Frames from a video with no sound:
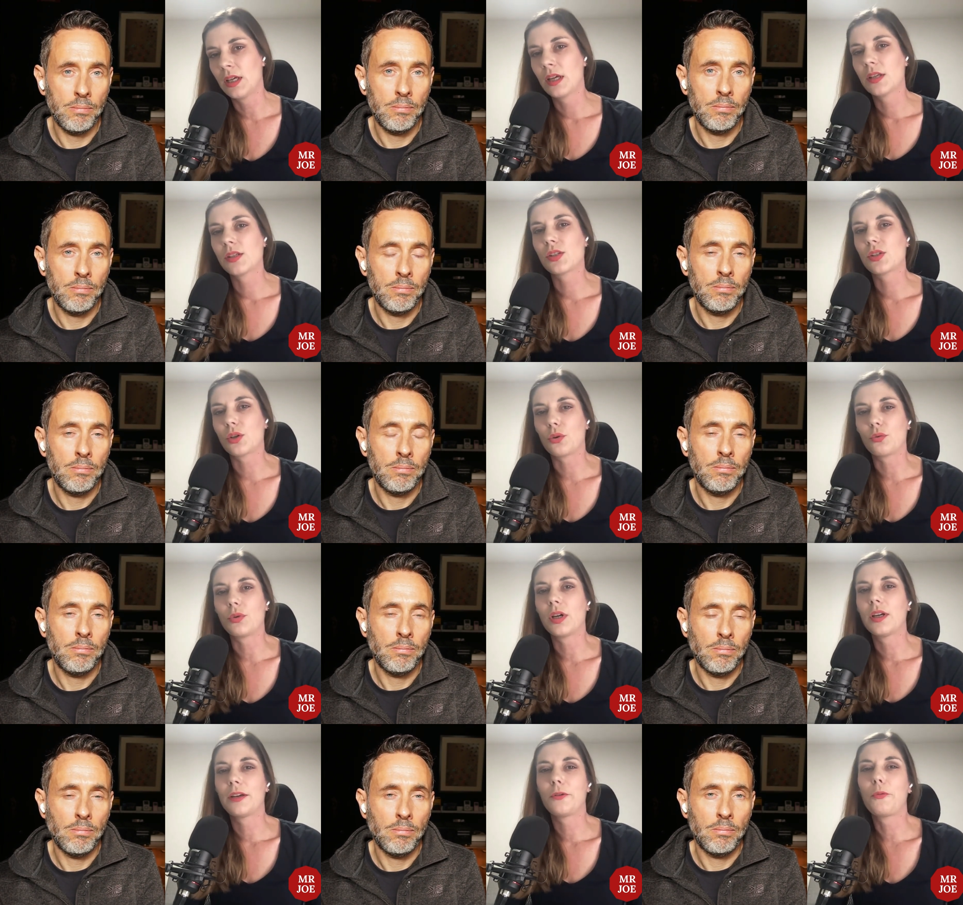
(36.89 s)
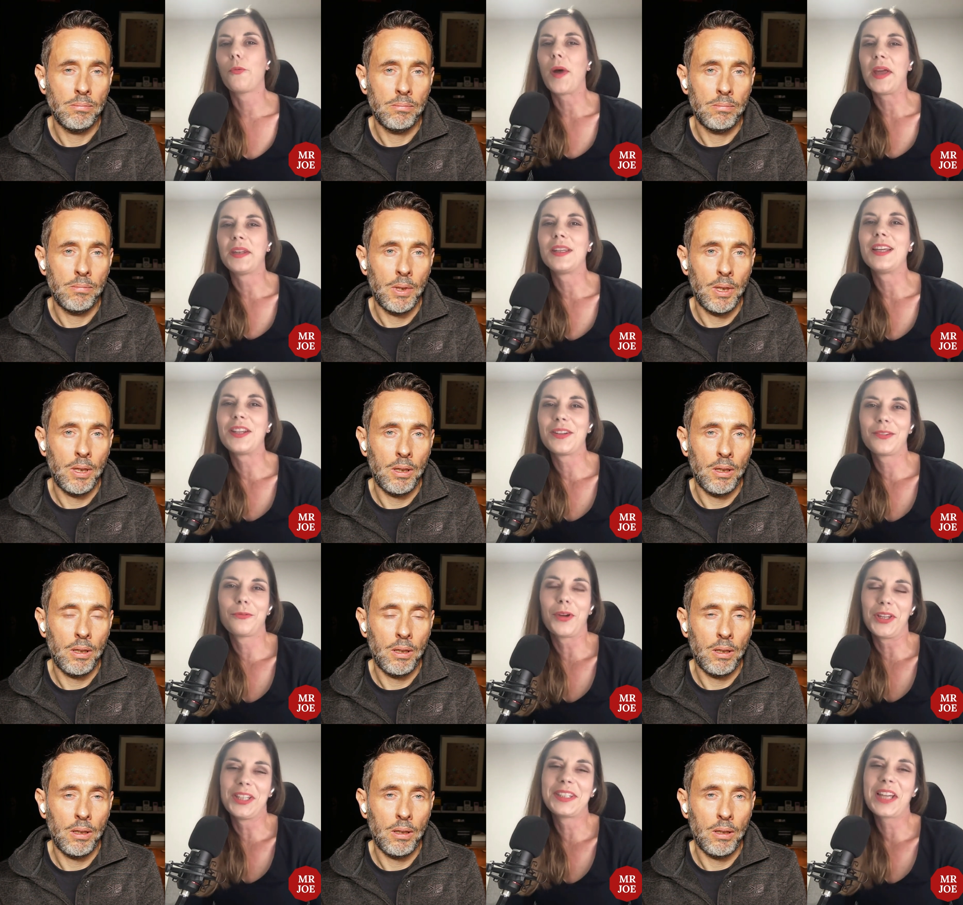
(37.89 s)
Speaker 1: So when it,
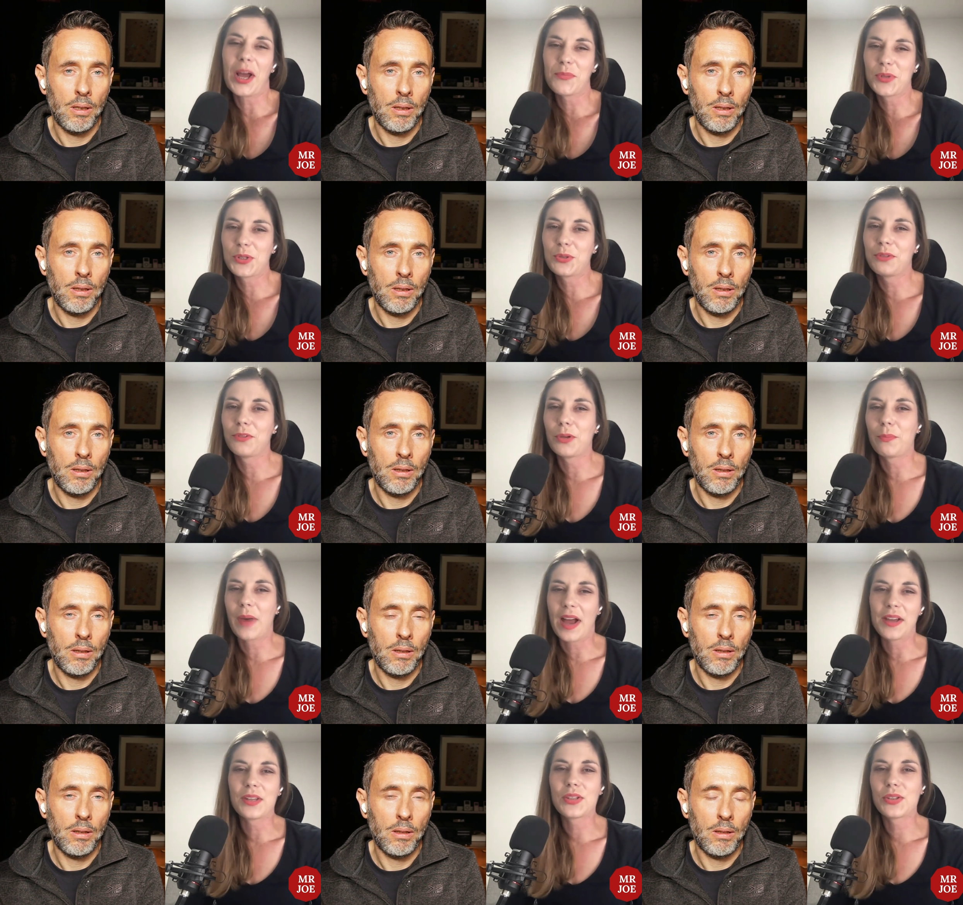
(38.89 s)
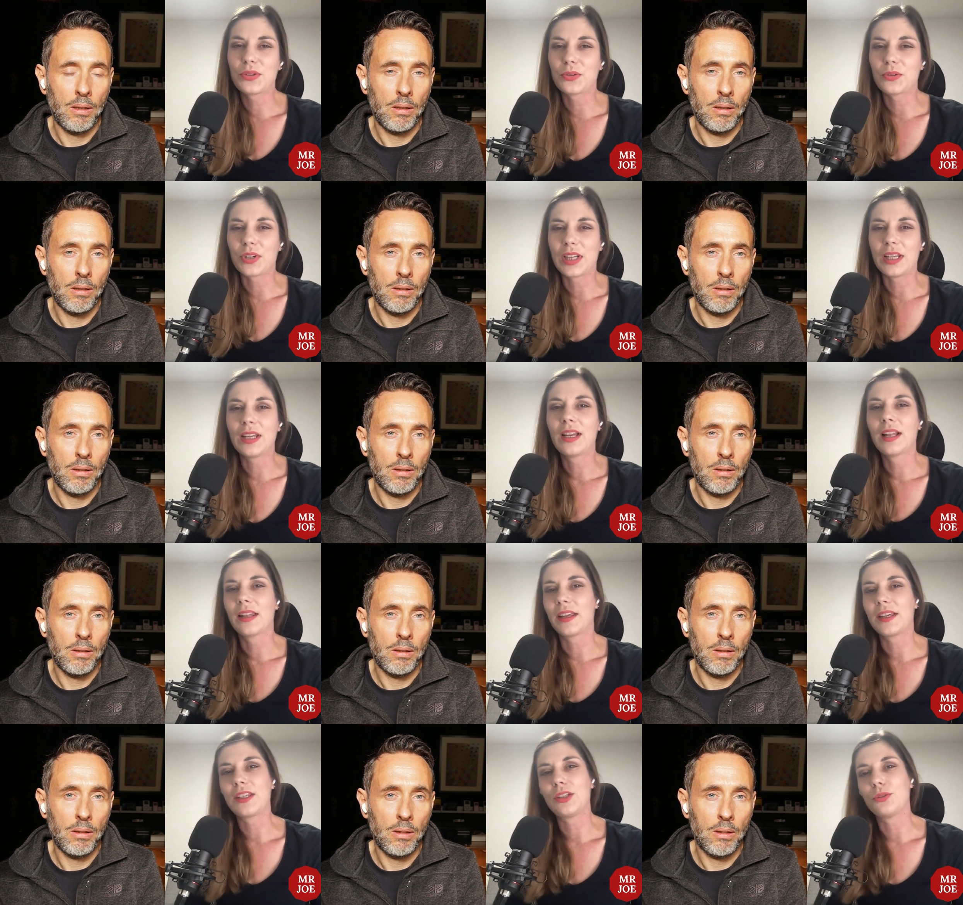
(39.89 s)
when it comes to even my story,
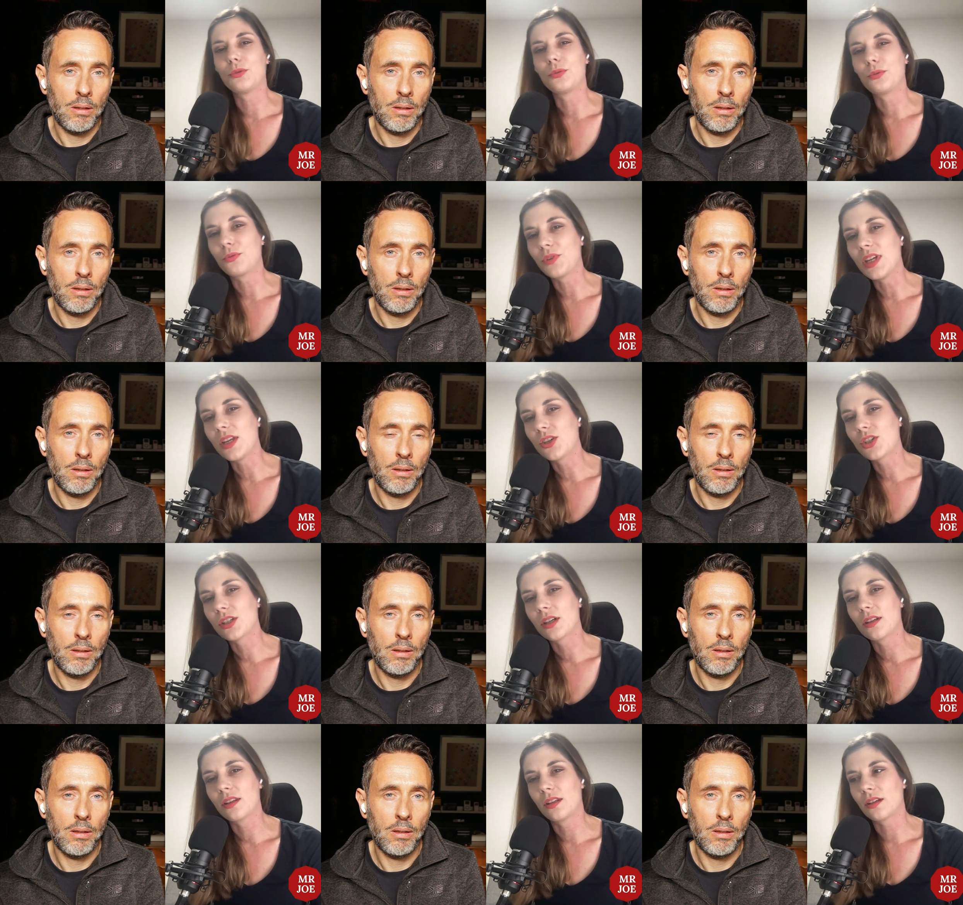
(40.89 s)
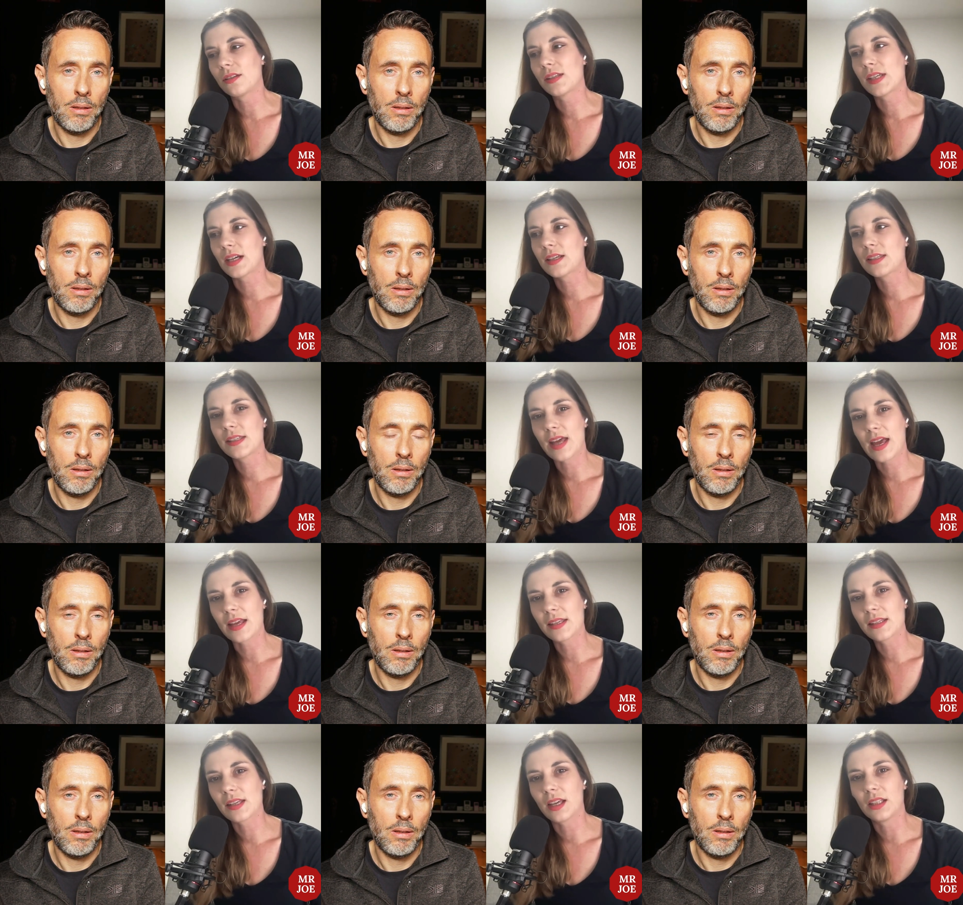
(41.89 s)
like you reach the
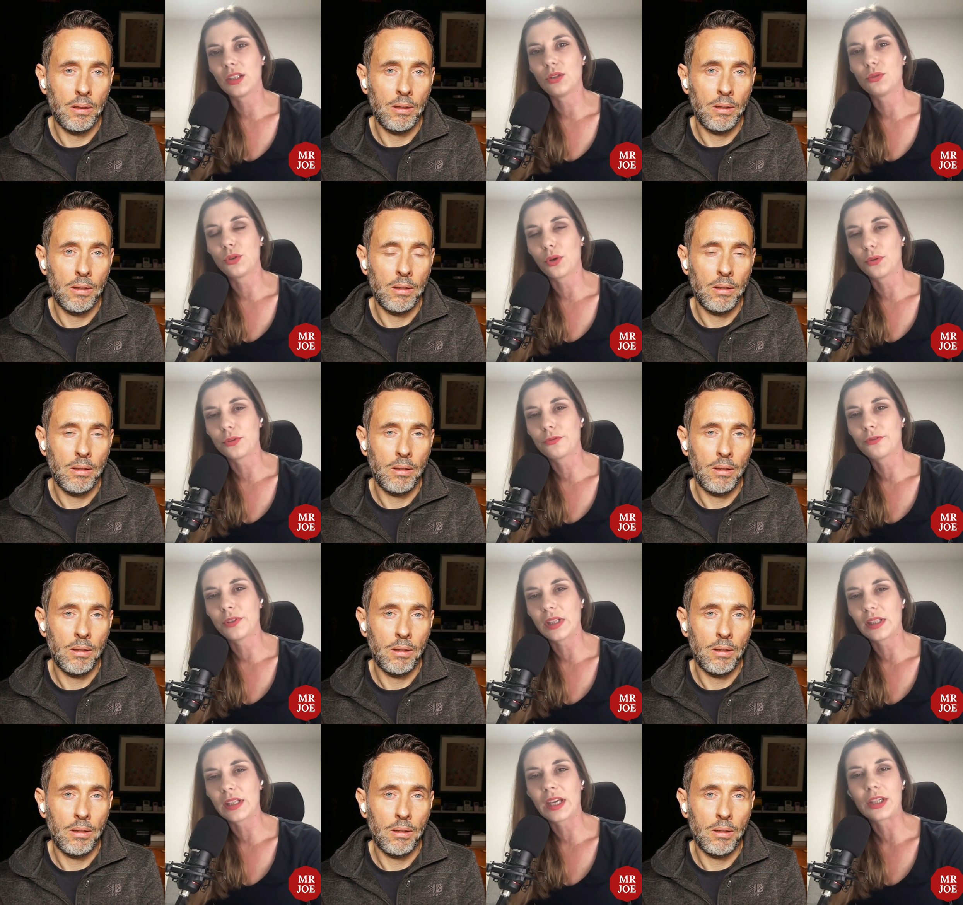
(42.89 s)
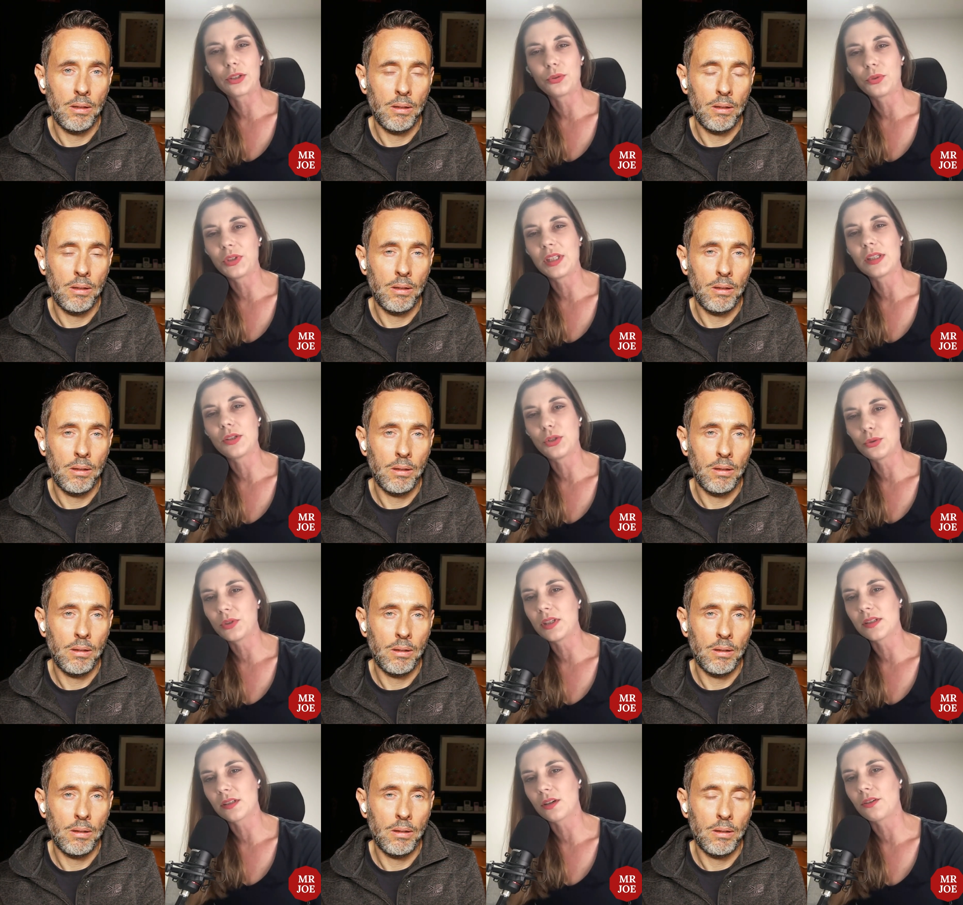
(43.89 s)
success and you don't feel like you, de you
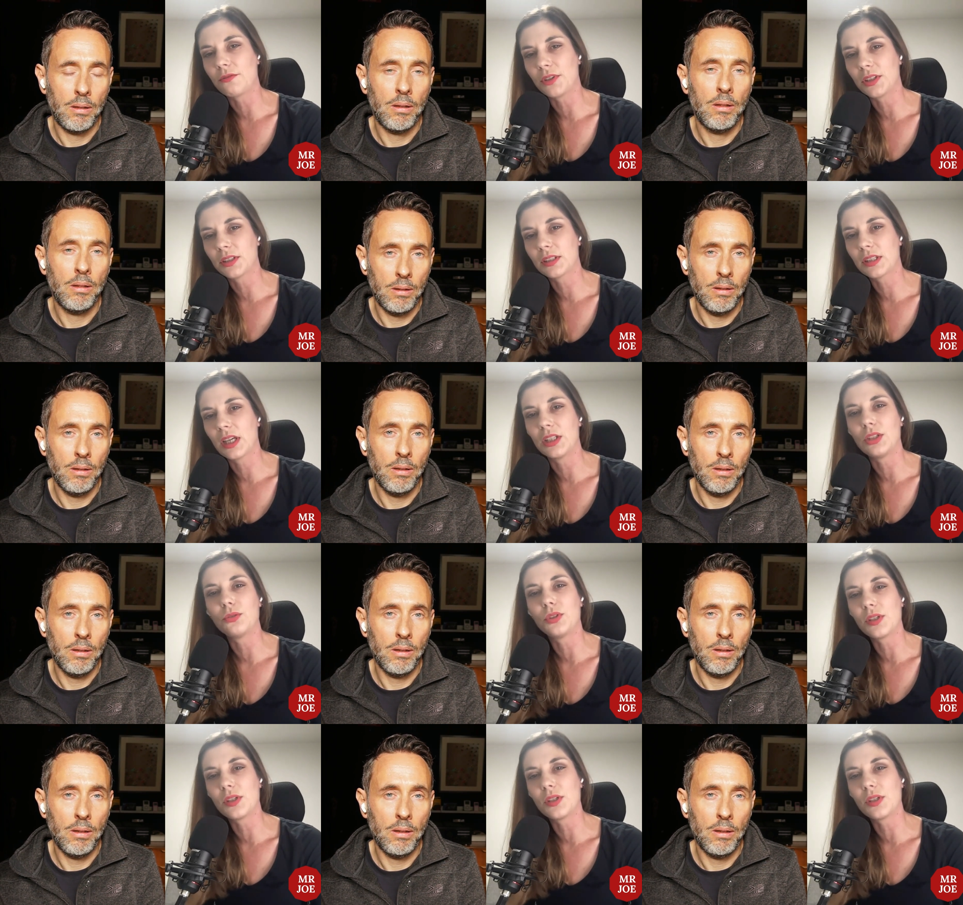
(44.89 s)
deserve it and you